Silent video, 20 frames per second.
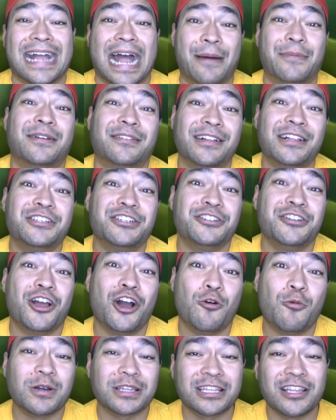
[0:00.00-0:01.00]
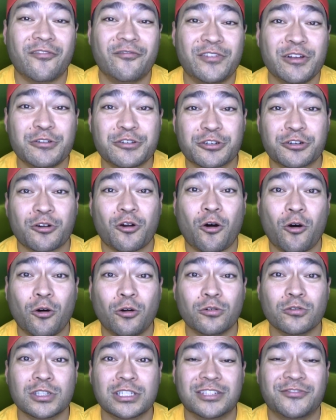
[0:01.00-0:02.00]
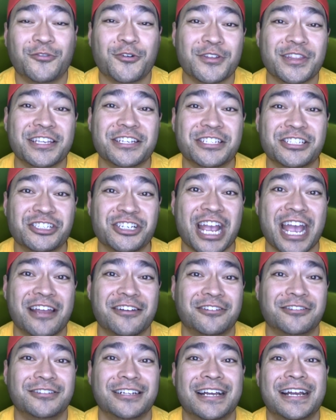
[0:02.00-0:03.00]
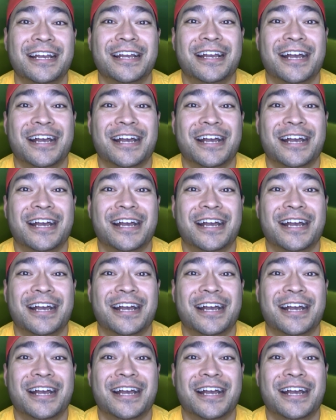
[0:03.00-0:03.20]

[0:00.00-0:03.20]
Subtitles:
I'm gonna let you know what the future holds for this channel,